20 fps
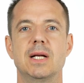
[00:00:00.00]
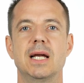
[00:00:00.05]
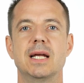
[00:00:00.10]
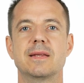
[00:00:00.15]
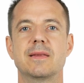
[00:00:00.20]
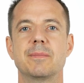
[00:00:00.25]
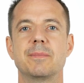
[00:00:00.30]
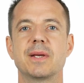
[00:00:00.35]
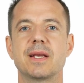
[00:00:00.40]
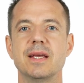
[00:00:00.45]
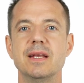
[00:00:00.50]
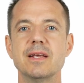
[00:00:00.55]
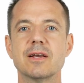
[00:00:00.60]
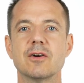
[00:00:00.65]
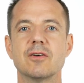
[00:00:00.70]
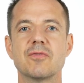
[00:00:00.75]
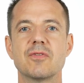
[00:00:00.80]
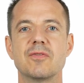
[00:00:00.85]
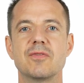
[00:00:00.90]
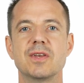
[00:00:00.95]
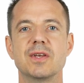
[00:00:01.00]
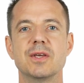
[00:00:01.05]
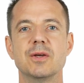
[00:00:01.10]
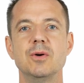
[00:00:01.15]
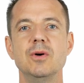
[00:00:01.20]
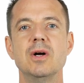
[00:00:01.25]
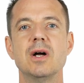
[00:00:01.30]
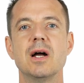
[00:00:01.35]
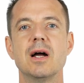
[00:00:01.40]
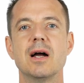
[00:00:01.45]
At the beginning of the
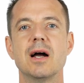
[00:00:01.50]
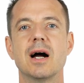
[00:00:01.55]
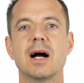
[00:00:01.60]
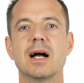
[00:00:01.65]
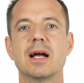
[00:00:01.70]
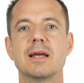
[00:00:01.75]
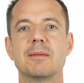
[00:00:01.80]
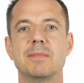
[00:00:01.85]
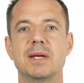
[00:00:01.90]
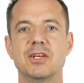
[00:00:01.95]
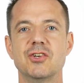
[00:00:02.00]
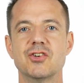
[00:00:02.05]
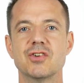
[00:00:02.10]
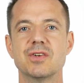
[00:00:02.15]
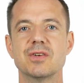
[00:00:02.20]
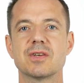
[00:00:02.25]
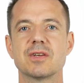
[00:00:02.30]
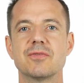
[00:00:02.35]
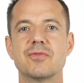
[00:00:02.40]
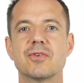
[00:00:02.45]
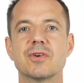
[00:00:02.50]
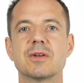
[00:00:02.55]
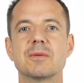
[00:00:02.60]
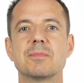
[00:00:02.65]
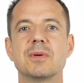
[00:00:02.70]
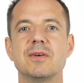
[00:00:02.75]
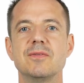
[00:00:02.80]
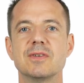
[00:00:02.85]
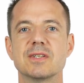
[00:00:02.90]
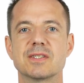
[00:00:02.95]
video, I mentioned different
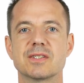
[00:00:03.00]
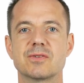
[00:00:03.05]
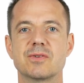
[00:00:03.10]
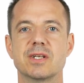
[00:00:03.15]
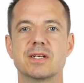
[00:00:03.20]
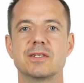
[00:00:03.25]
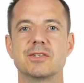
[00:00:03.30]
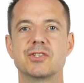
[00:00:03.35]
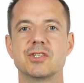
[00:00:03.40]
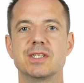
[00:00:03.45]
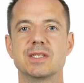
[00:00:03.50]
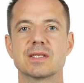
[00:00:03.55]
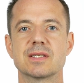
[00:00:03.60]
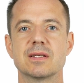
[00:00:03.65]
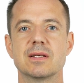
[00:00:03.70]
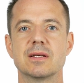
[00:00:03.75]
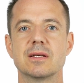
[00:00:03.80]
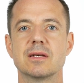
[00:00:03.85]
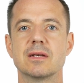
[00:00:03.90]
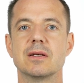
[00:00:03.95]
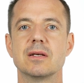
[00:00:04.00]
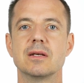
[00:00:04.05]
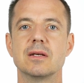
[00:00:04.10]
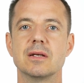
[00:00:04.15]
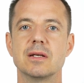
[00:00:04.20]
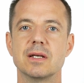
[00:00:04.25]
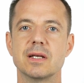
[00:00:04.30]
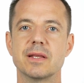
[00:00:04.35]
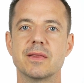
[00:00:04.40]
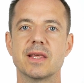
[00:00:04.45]
pivot strategies.
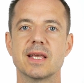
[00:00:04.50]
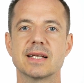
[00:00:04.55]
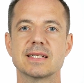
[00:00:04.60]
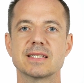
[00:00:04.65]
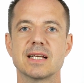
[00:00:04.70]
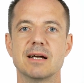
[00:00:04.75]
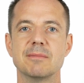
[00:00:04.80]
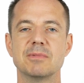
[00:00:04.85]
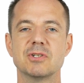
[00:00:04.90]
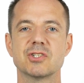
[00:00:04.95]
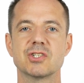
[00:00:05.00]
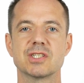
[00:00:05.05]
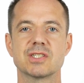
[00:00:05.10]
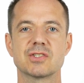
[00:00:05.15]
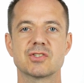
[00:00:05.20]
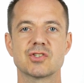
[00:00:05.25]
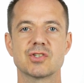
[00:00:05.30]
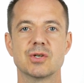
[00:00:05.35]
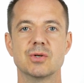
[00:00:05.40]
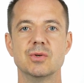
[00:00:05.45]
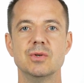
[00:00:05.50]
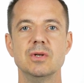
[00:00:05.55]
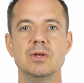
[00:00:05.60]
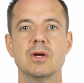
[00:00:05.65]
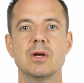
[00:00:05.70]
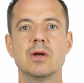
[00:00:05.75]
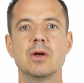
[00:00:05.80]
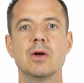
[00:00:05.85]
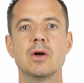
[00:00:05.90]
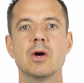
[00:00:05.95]
In the example just shown,
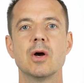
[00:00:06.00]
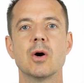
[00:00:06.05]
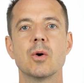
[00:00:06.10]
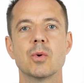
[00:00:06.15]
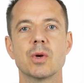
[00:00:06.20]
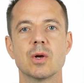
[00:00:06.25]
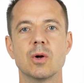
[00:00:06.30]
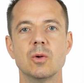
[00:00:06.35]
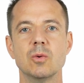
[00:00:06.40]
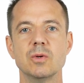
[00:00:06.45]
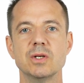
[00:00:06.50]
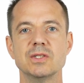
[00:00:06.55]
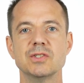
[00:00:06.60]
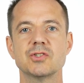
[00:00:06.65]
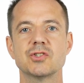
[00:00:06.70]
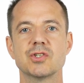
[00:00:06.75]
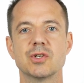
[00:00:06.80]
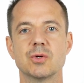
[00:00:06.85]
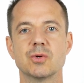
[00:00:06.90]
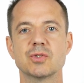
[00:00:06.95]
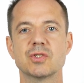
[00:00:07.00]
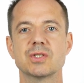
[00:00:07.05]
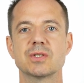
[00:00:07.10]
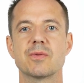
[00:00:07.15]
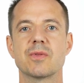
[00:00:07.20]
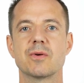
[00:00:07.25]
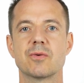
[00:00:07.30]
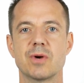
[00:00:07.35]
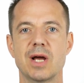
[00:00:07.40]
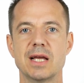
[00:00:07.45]
we always chose
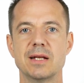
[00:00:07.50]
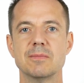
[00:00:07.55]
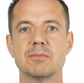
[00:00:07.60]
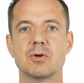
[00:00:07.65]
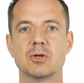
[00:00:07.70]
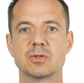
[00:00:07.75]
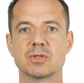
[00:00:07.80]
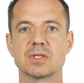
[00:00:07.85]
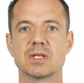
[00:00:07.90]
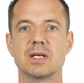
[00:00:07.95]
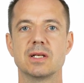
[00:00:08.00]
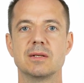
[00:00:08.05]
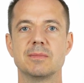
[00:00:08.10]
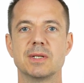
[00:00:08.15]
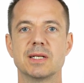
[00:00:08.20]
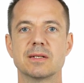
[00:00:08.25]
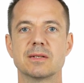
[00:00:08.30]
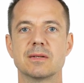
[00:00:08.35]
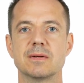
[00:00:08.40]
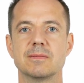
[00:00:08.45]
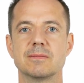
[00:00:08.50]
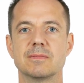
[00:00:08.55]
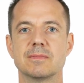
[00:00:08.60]
the rightmost element.